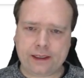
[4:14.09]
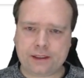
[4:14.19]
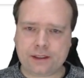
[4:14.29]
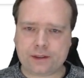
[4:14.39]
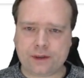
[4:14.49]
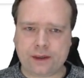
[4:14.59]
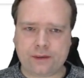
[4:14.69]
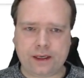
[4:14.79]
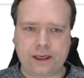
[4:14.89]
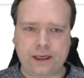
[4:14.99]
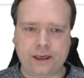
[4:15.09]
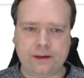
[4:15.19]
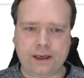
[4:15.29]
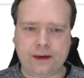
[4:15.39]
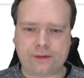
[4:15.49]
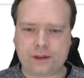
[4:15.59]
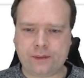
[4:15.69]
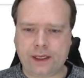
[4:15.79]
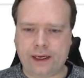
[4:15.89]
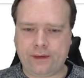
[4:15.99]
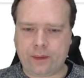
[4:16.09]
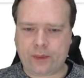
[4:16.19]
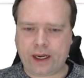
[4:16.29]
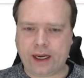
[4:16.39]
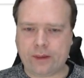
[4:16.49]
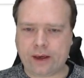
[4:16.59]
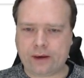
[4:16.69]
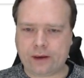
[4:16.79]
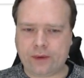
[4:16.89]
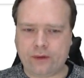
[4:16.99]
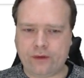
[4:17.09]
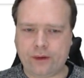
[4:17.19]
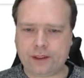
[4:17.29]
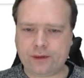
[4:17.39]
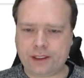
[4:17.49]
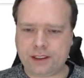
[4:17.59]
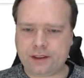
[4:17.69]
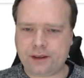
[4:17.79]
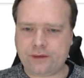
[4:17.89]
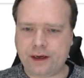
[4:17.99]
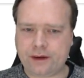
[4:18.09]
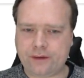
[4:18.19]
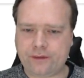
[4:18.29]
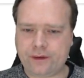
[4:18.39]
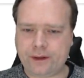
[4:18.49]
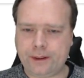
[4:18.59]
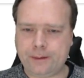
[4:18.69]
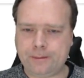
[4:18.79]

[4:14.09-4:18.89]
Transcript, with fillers: Let's just go down right here. They have some, they're bragging about the performance, which is fair enough.